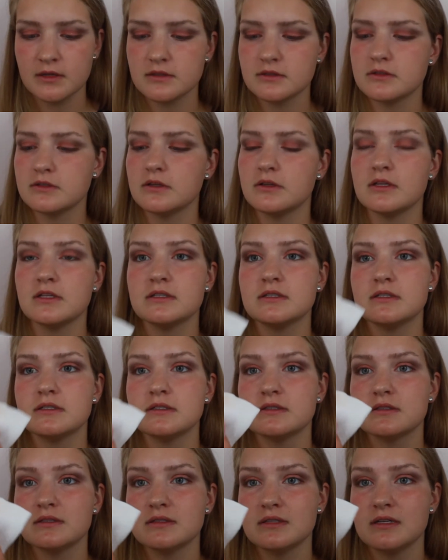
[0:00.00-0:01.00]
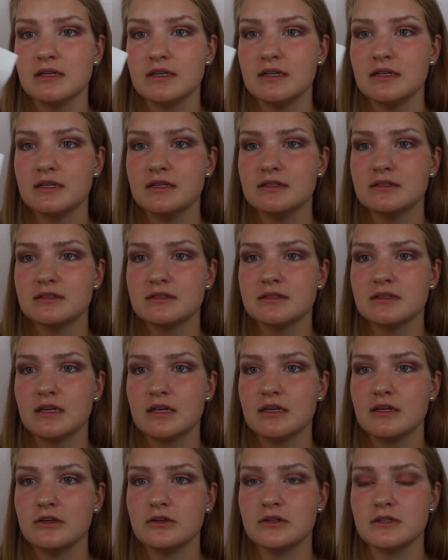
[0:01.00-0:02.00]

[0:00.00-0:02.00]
So it is like you